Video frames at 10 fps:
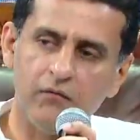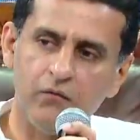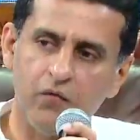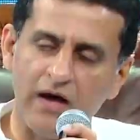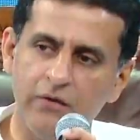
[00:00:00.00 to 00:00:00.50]

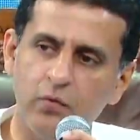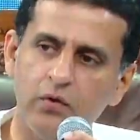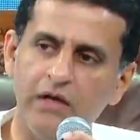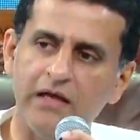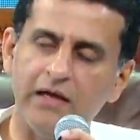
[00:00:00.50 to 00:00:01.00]
Why
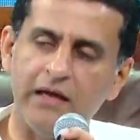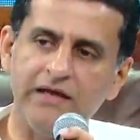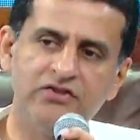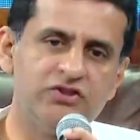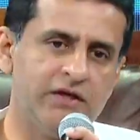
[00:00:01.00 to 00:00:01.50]
only
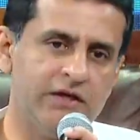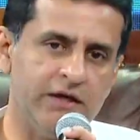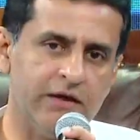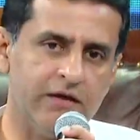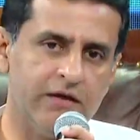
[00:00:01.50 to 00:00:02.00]
Ed
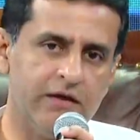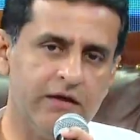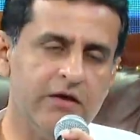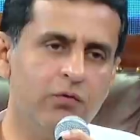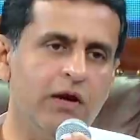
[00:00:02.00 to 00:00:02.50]
Sheeran?
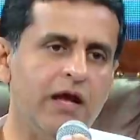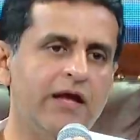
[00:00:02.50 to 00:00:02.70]
Even